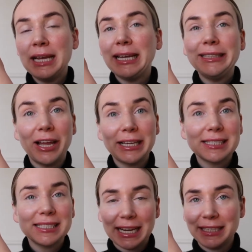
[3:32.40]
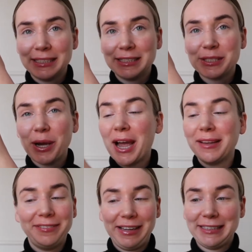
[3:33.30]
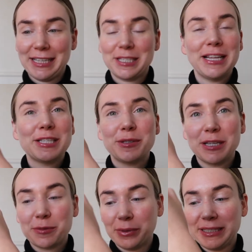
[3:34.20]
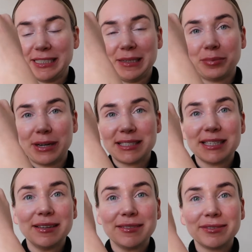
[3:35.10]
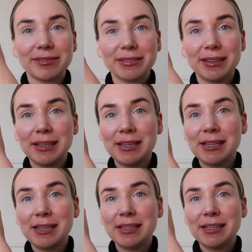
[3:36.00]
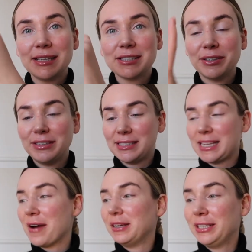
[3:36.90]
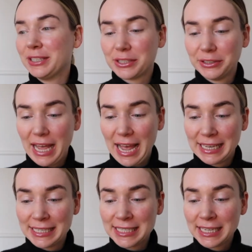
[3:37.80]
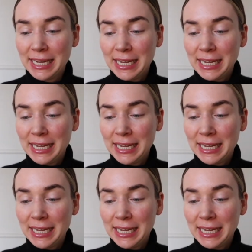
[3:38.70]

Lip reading: in like seconds. So I think that's pretty impressive. So this is how it looks on the hands.